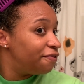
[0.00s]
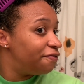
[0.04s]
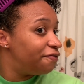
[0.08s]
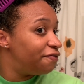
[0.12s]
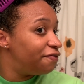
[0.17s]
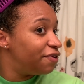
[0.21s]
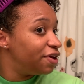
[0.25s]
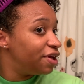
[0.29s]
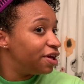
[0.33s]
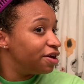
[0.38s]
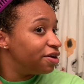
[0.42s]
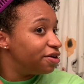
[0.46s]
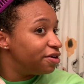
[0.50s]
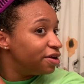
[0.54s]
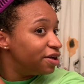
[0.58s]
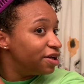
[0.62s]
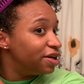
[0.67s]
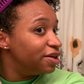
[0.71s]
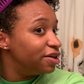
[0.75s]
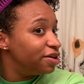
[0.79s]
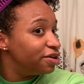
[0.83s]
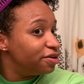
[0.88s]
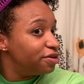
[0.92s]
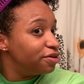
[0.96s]
feel a
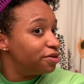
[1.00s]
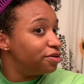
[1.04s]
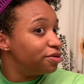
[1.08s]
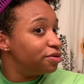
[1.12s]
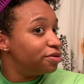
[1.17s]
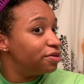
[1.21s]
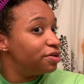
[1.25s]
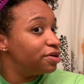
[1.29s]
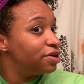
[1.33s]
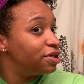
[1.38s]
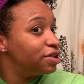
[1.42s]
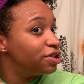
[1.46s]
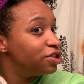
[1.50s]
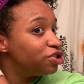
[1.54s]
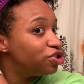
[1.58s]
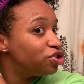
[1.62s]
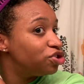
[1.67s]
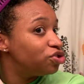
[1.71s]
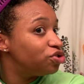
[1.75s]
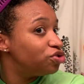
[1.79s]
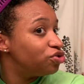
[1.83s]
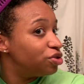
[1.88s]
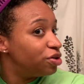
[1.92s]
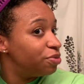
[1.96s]
little
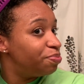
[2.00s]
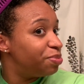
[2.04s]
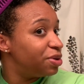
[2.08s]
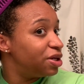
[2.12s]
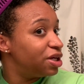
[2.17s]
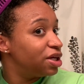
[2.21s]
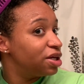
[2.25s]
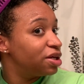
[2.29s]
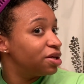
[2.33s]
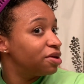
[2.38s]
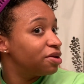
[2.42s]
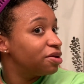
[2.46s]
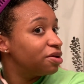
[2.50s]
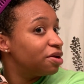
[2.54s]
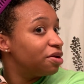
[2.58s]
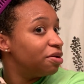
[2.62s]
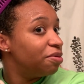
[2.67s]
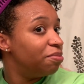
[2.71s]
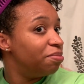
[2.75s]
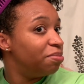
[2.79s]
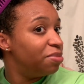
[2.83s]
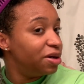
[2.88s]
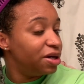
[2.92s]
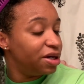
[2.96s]
stripping.
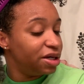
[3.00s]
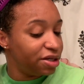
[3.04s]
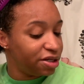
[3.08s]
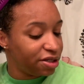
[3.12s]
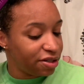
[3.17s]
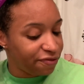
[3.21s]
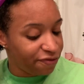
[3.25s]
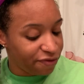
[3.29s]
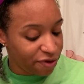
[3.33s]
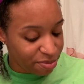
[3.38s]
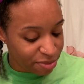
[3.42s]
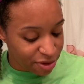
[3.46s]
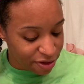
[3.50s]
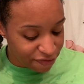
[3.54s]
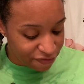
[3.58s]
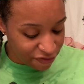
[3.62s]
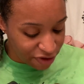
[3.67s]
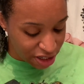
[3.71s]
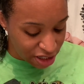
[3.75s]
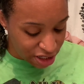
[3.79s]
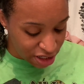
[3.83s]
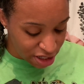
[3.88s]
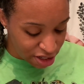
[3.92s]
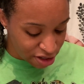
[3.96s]
But from the
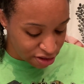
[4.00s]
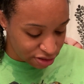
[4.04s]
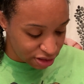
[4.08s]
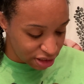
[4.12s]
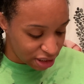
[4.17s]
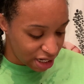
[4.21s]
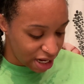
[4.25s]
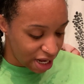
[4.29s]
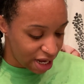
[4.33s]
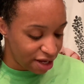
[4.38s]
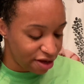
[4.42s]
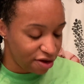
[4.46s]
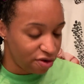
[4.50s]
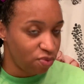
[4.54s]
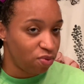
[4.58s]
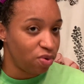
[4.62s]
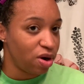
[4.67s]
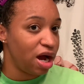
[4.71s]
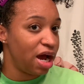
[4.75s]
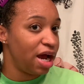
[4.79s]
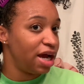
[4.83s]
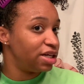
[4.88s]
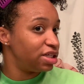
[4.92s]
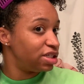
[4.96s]
videos that I have
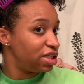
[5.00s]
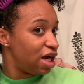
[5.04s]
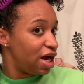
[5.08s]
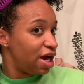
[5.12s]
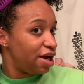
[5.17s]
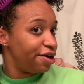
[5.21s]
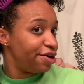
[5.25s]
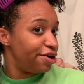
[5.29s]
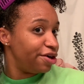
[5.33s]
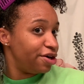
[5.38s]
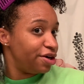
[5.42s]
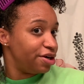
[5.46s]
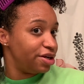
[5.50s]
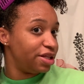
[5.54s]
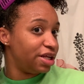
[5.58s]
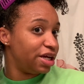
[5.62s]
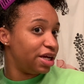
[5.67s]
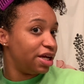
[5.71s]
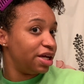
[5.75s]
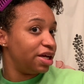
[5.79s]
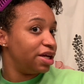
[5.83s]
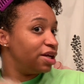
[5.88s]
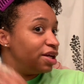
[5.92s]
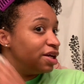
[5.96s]
watched, I heard
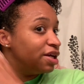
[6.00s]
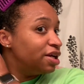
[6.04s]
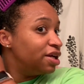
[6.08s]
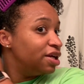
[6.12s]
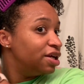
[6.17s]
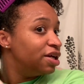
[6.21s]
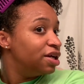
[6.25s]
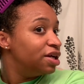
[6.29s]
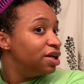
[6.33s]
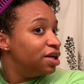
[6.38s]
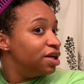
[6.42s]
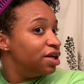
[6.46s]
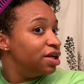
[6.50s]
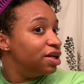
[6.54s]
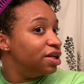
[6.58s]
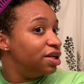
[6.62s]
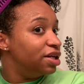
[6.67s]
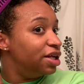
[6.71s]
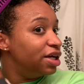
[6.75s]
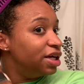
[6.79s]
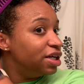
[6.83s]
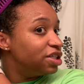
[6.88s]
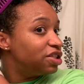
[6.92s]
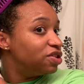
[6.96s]
that
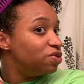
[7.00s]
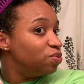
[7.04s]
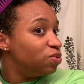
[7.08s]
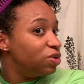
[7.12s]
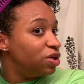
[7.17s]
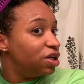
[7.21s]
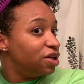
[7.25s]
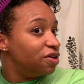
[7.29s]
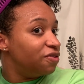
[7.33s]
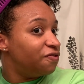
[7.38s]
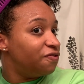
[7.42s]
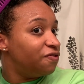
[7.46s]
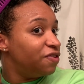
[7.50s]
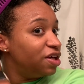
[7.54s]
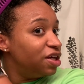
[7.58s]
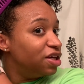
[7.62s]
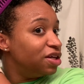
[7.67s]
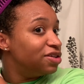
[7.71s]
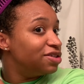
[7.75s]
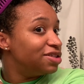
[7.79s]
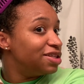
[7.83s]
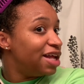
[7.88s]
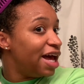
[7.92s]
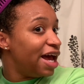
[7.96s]
that's what it
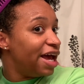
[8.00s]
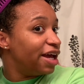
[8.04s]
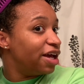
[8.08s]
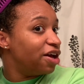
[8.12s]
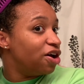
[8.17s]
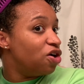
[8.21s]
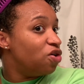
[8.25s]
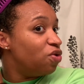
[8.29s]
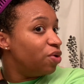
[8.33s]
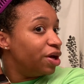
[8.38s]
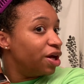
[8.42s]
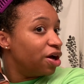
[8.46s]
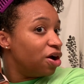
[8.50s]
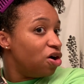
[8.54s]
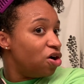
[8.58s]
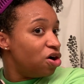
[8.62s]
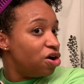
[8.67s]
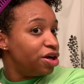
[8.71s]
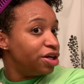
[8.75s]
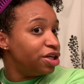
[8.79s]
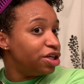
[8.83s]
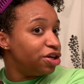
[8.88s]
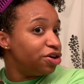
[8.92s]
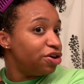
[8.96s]
feels like going
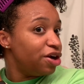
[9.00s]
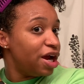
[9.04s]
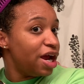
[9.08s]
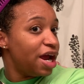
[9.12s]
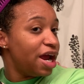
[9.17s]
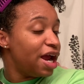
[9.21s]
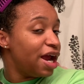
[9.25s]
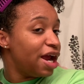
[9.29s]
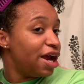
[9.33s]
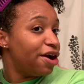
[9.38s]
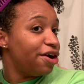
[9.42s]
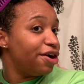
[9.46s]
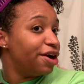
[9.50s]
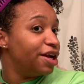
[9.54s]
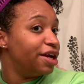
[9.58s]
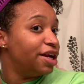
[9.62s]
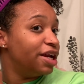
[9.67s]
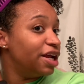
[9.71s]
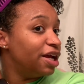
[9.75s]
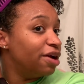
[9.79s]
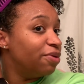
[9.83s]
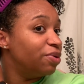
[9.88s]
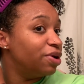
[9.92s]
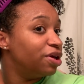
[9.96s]
on your hair. And
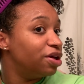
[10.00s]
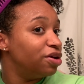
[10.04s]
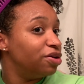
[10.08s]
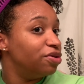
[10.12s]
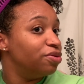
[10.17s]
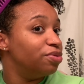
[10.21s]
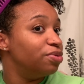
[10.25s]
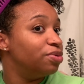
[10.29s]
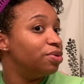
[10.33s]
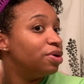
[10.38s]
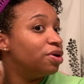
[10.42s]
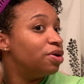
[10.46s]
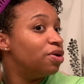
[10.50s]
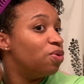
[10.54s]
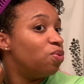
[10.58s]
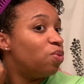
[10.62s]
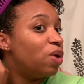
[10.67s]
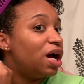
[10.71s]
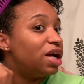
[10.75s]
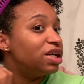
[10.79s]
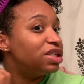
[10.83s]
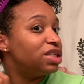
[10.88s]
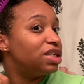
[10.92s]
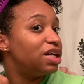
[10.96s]
then when you
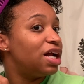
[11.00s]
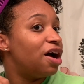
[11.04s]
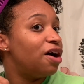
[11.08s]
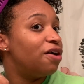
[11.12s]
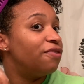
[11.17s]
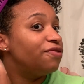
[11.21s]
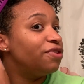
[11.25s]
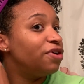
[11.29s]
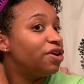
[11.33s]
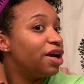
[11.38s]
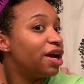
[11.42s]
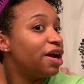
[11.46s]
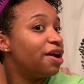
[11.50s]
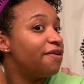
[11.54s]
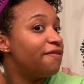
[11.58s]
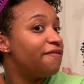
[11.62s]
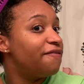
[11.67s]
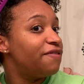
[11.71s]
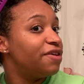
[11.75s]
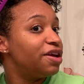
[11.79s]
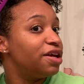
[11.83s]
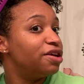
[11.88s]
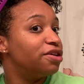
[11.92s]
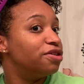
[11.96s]
wash it off, your hair
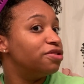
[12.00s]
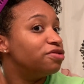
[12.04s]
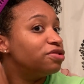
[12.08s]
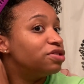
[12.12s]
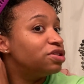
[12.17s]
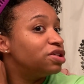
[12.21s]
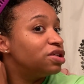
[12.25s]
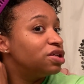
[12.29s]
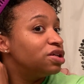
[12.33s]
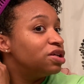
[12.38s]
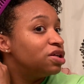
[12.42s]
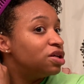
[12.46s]
feels